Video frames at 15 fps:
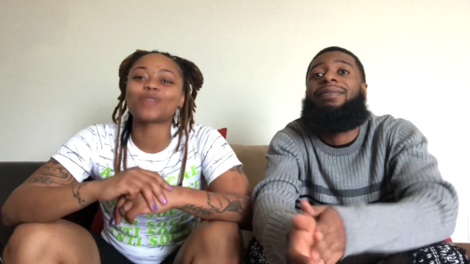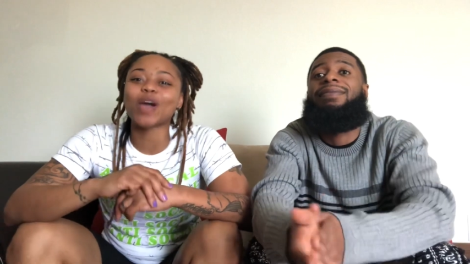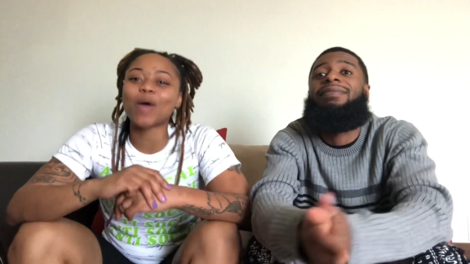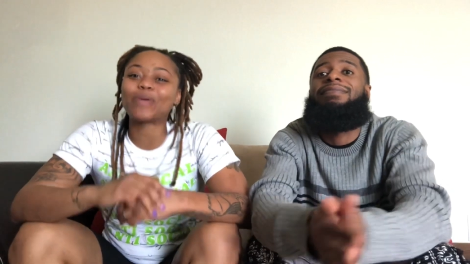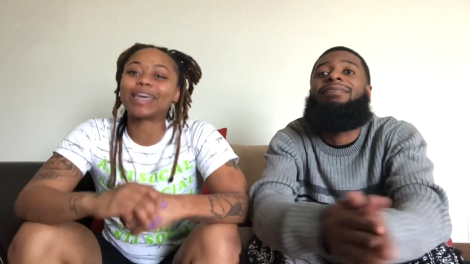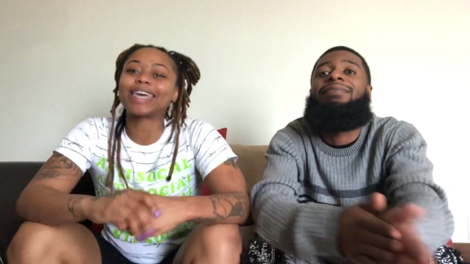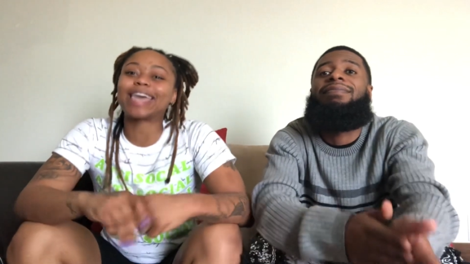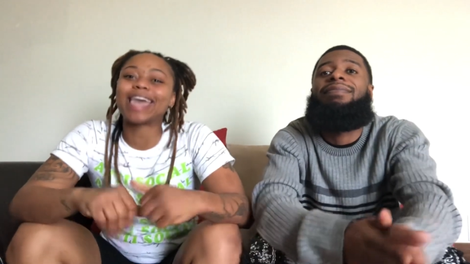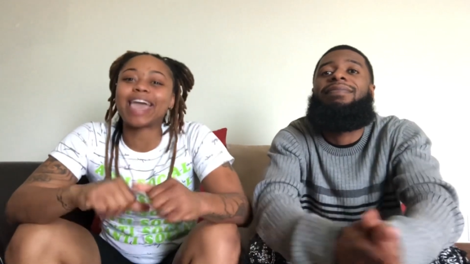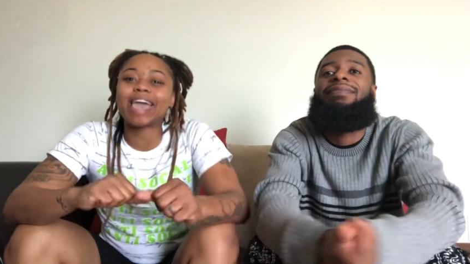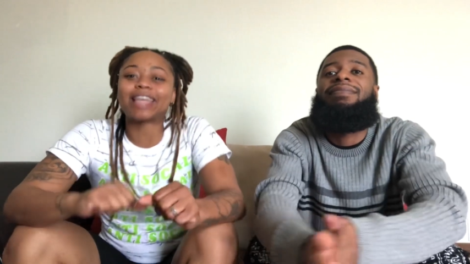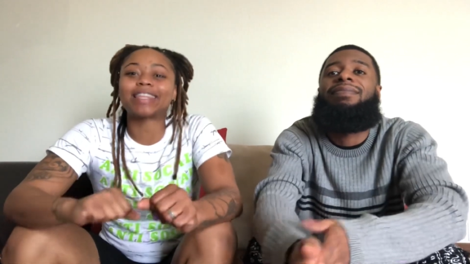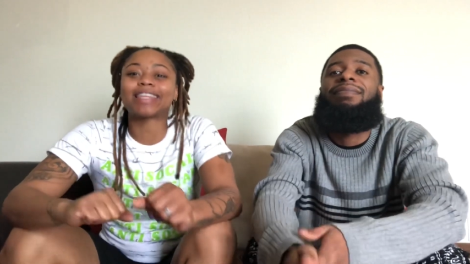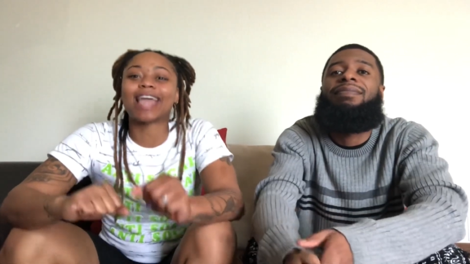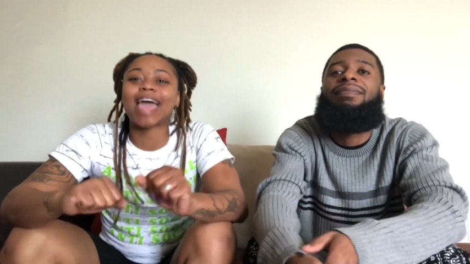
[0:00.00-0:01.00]
Speaker 1: where we
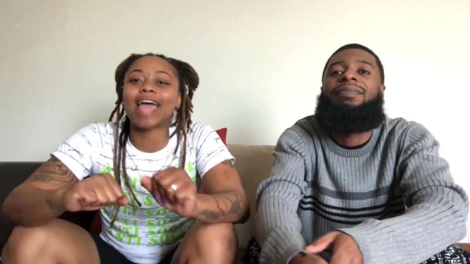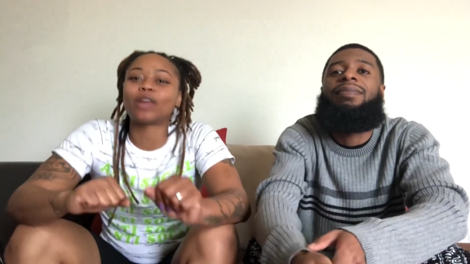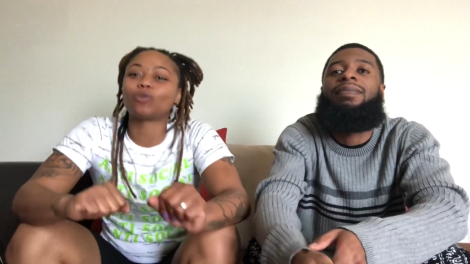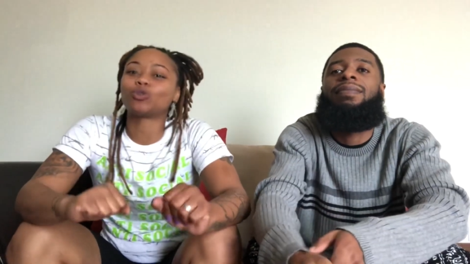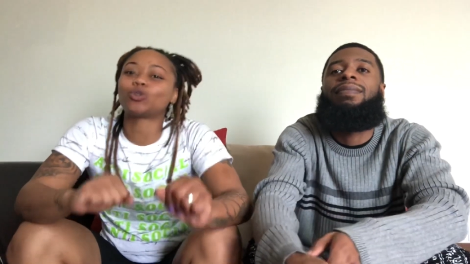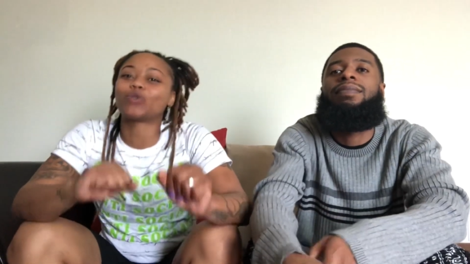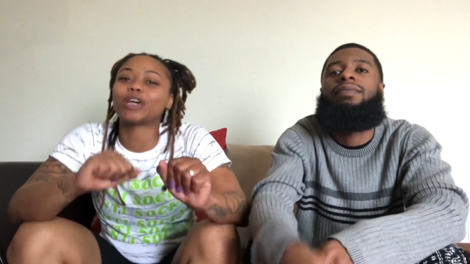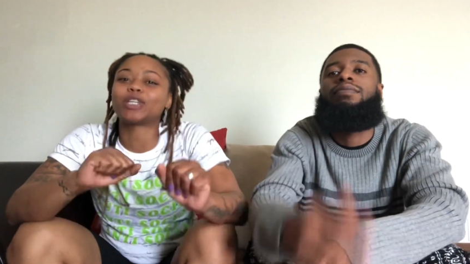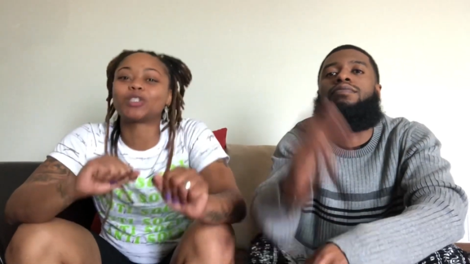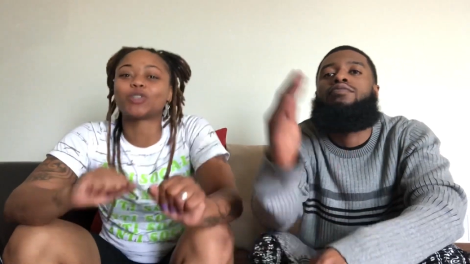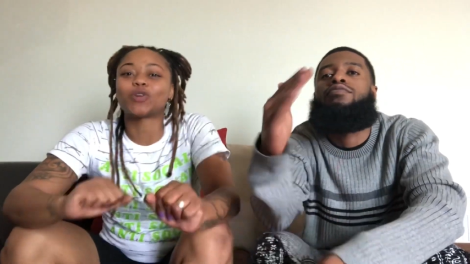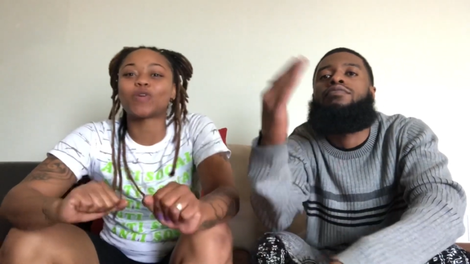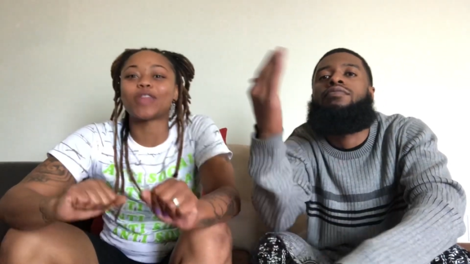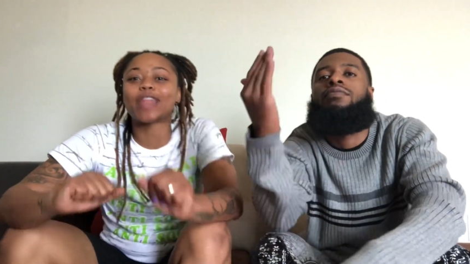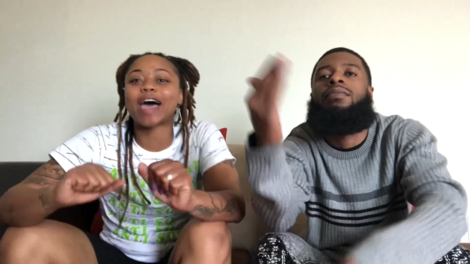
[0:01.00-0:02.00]
kick that
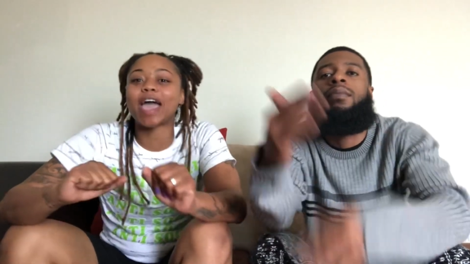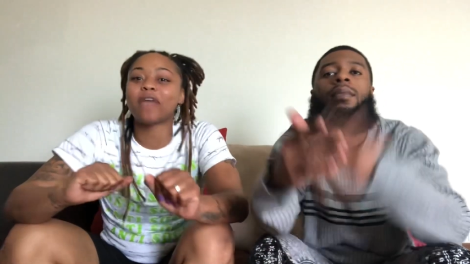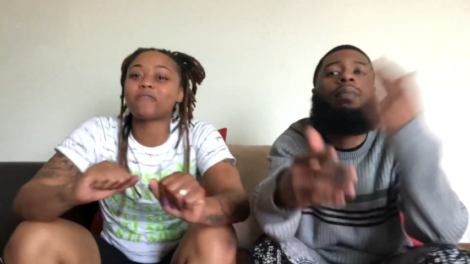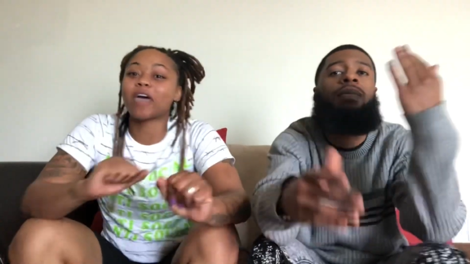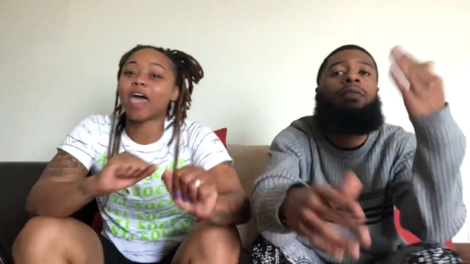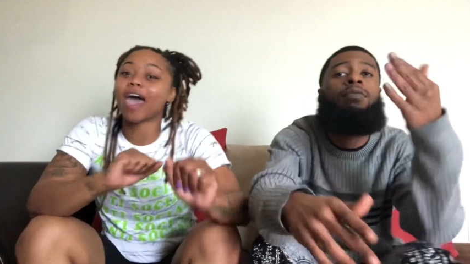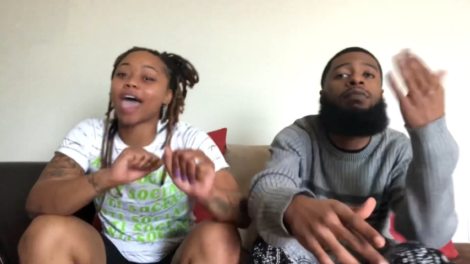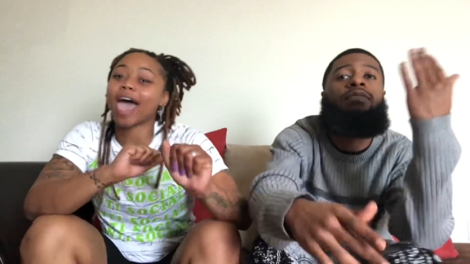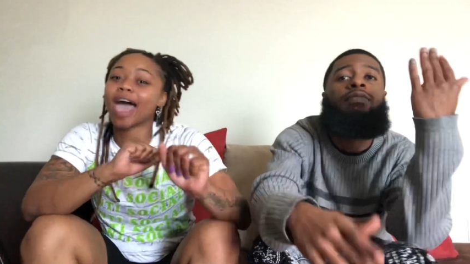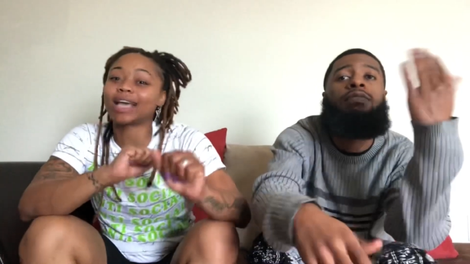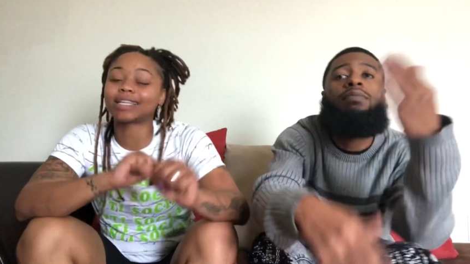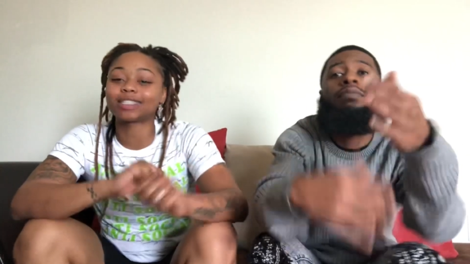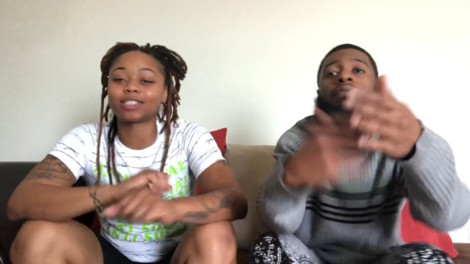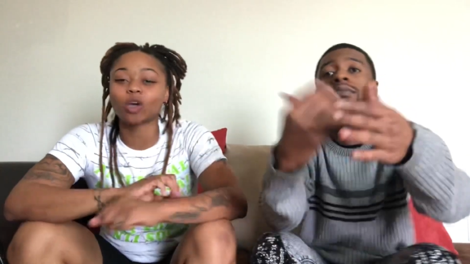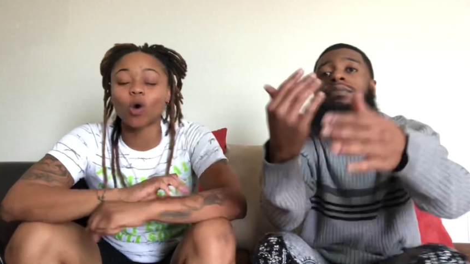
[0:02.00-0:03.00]
nutritional life hacks